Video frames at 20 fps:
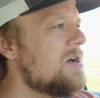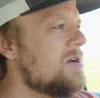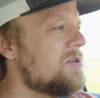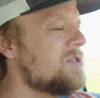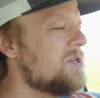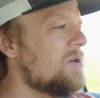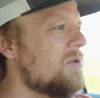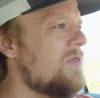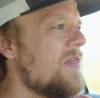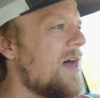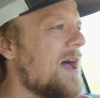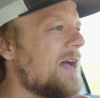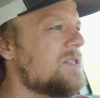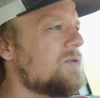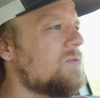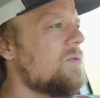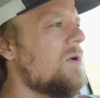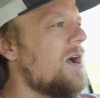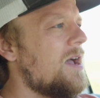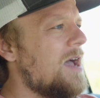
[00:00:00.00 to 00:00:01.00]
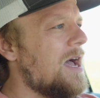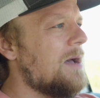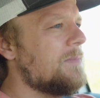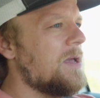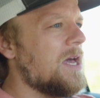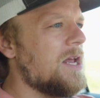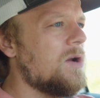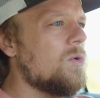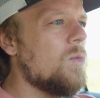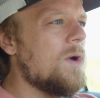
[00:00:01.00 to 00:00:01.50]
so that's why I'm
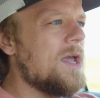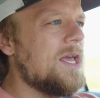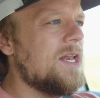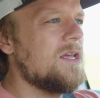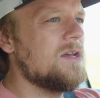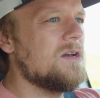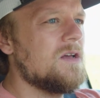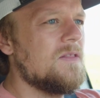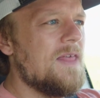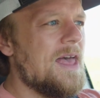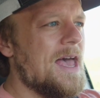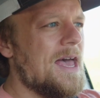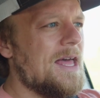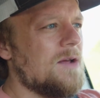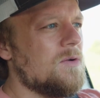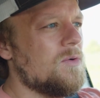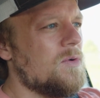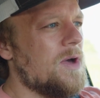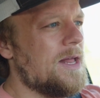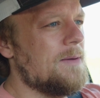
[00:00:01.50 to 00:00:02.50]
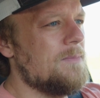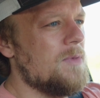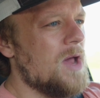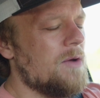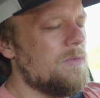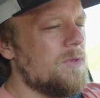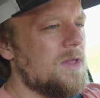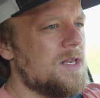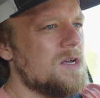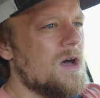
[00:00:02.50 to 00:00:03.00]
kind of waiting on that. I'm kind of
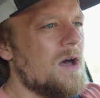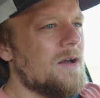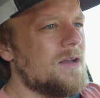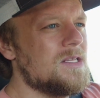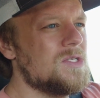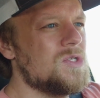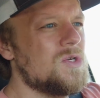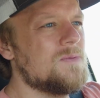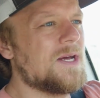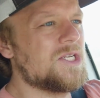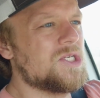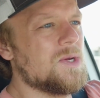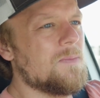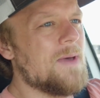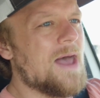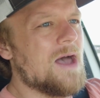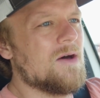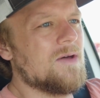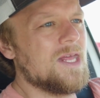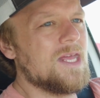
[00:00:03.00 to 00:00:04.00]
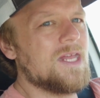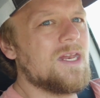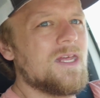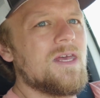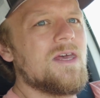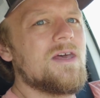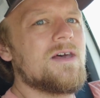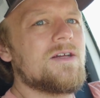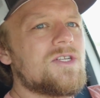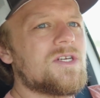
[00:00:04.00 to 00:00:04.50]
not really talking too much about it,
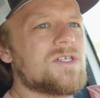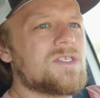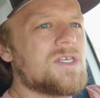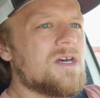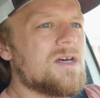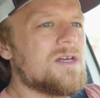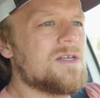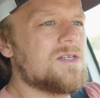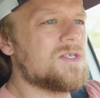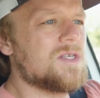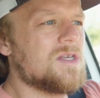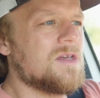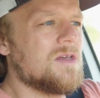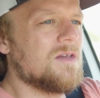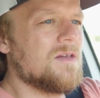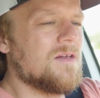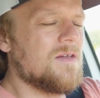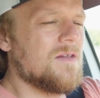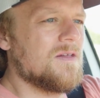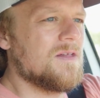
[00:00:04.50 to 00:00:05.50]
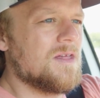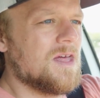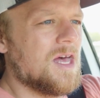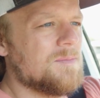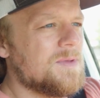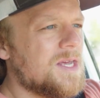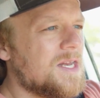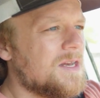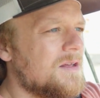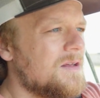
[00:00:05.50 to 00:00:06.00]
just because, I
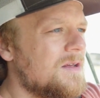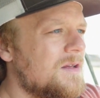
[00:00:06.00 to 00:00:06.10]
mean,